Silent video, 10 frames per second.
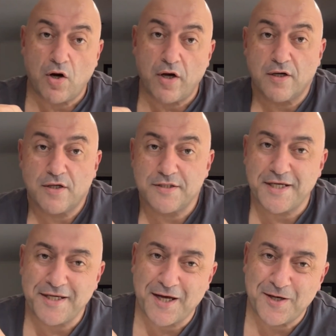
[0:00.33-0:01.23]
Hi guys,
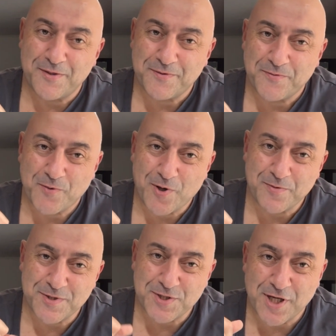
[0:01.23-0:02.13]
how you going?
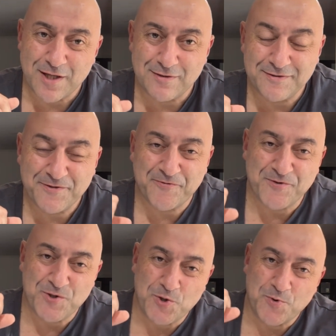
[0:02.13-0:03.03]
Welcome to the channel, or if
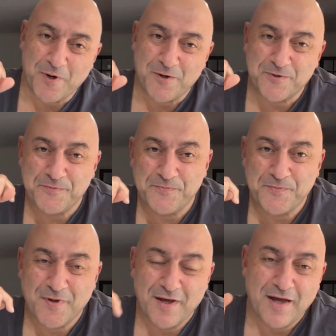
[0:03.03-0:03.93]
you're new, welcome.
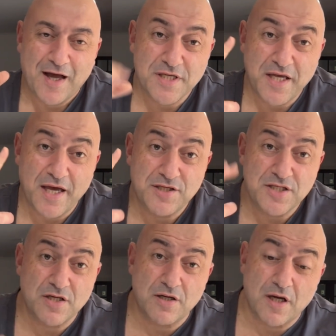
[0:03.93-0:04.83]
So yeah,
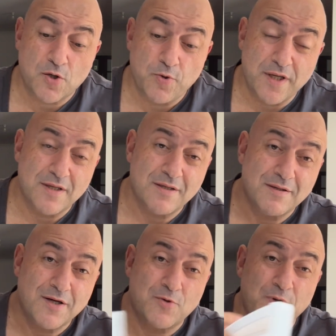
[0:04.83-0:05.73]
just a, quick,
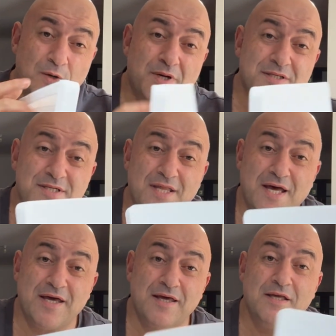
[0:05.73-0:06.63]
quick one
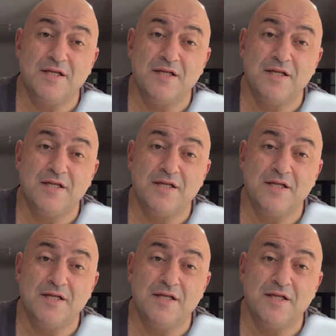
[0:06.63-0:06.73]
today